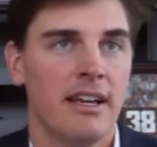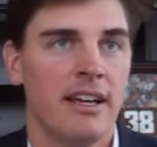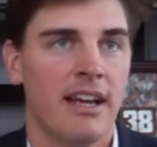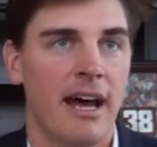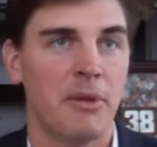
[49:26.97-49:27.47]

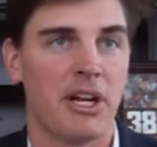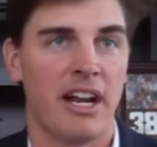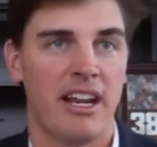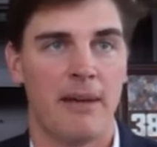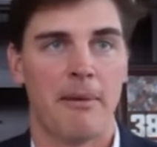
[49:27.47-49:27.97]
and I'm looking
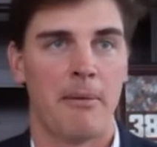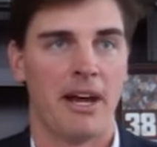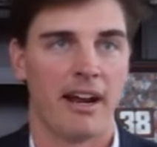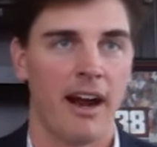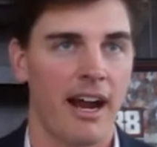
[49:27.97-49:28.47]
at him, I'm
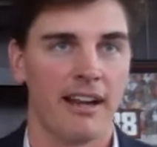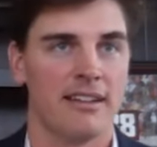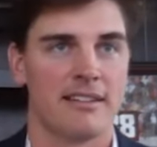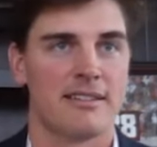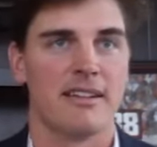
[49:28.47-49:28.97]
like, all right,
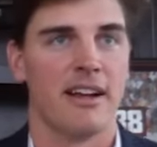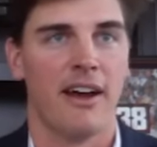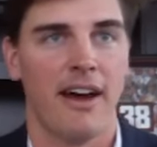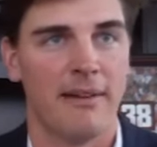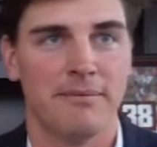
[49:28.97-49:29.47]
this is you know
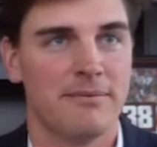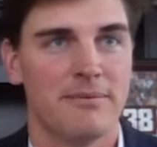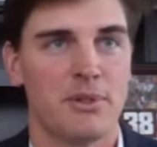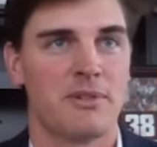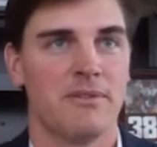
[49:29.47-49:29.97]
I'm
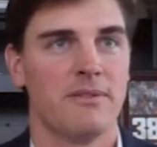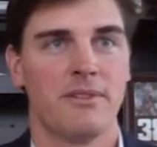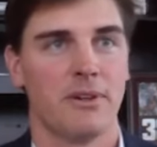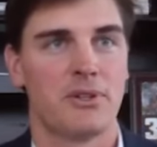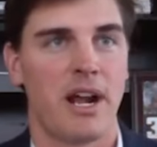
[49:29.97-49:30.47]
just
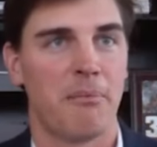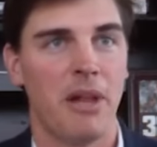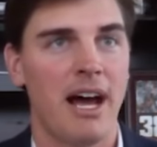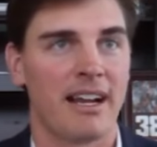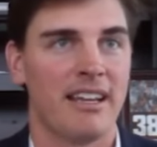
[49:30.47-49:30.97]
gonna try to
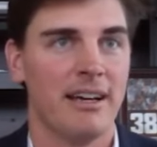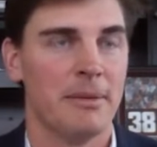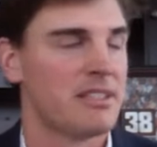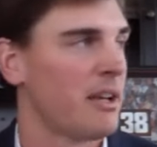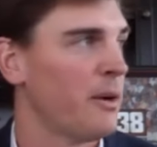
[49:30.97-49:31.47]
block him
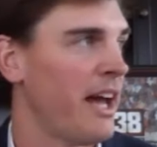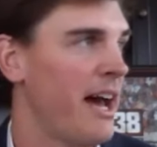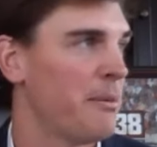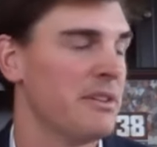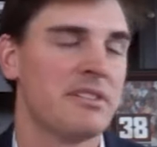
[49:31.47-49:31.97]
and see what
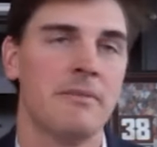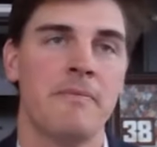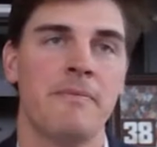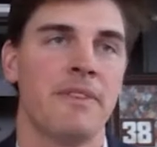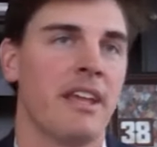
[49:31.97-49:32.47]
happens,
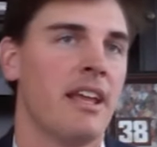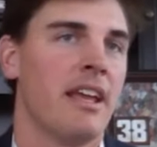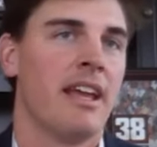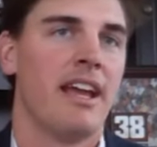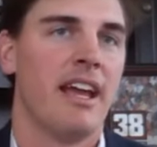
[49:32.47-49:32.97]

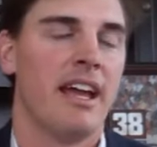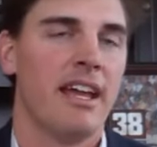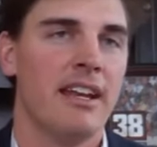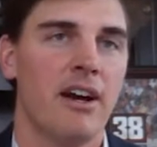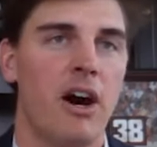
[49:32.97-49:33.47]

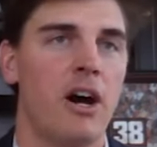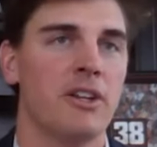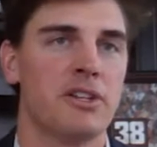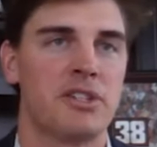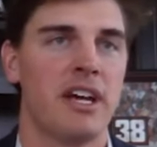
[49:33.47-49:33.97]
and all of
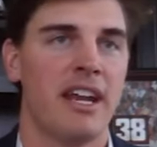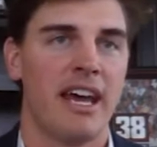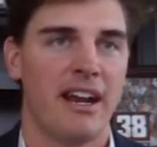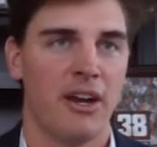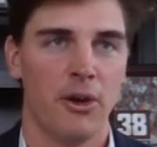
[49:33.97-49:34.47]
a sudden
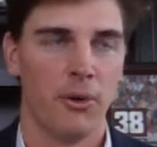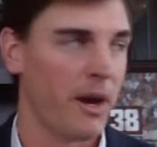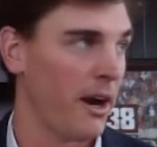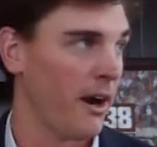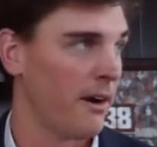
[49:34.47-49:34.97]
out of
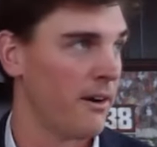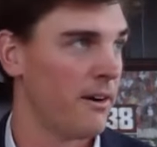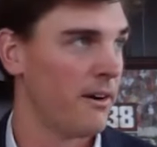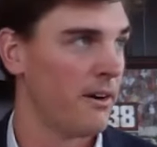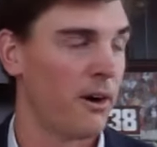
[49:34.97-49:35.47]
nowhere,
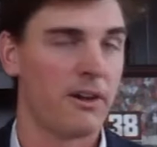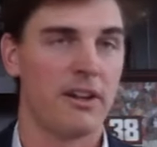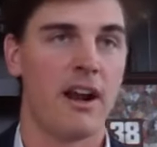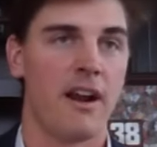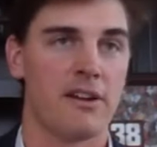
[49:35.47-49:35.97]

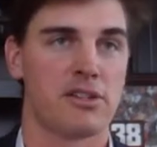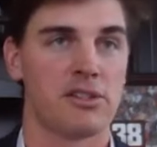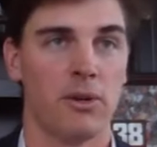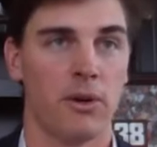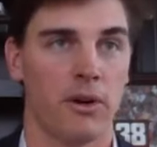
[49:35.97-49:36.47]
ArDarius
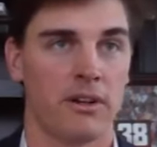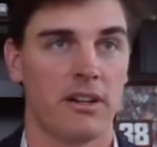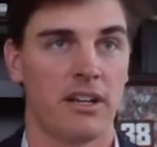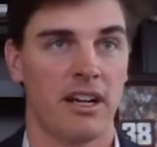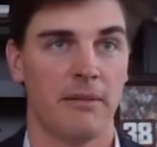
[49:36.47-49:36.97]
Stewart
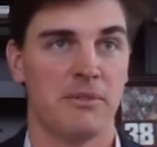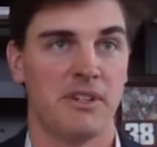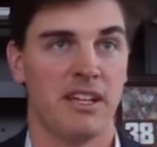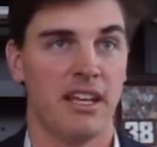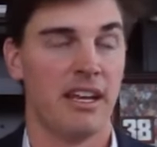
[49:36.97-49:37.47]
comes
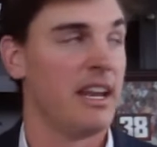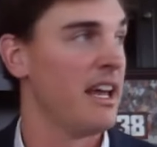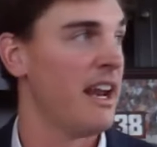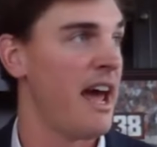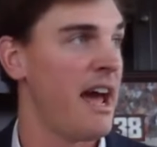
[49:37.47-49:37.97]
in
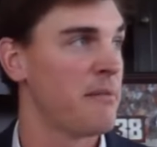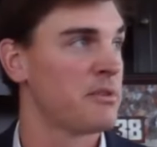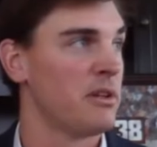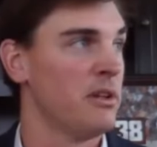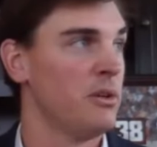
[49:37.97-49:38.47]
and
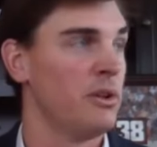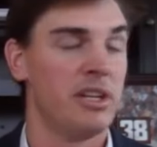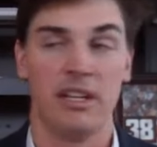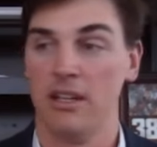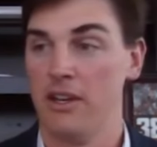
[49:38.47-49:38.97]

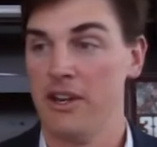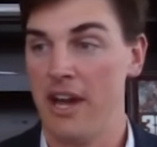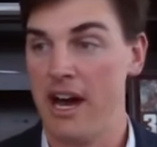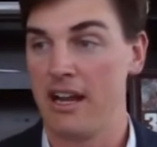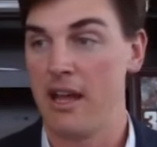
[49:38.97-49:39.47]
absolutely
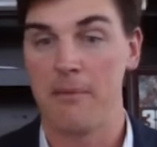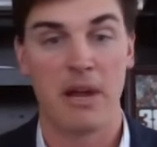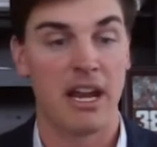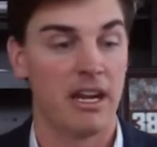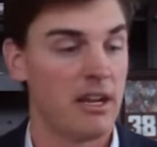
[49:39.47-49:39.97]
knock. I
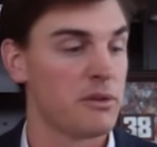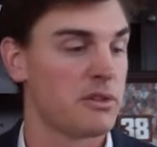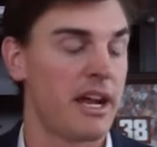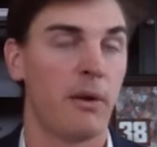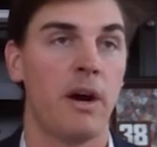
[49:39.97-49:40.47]
mean, it was
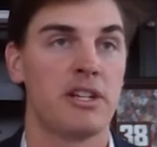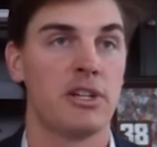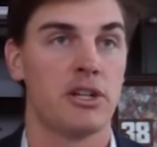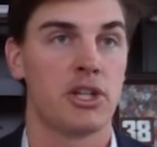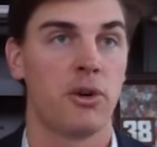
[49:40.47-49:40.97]
like watching
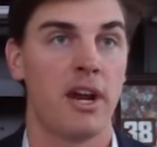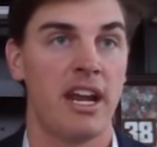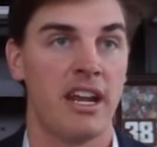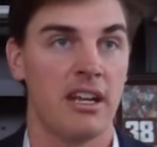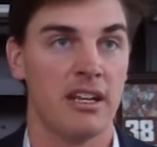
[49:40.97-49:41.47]
a
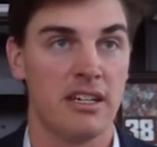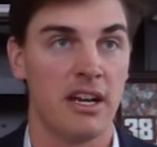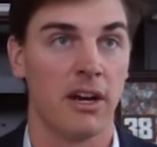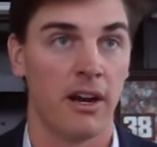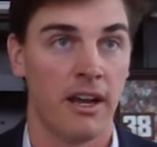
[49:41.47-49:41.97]
train hit a
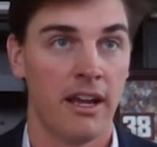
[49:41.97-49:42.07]
deer.